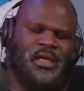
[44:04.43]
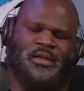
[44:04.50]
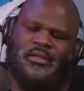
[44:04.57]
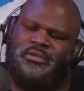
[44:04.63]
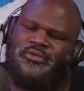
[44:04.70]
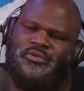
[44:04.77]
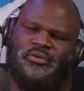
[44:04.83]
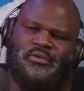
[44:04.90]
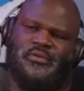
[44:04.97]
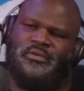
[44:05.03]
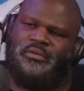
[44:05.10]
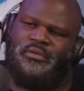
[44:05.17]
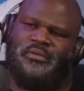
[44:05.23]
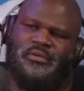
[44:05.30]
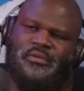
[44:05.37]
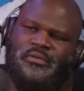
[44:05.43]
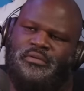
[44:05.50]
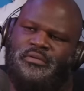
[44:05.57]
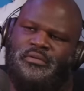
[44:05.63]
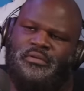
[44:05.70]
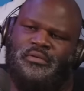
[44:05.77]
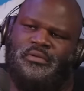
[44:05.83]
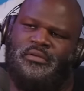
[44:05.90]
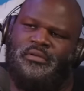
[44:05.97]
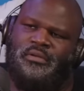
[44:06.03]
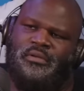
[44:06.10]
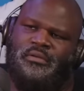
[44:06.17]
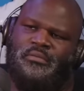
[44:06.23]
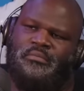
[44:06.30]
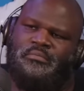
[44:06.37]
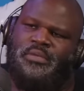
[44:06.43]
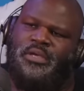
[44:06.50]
Yeah. Yeah. And he's going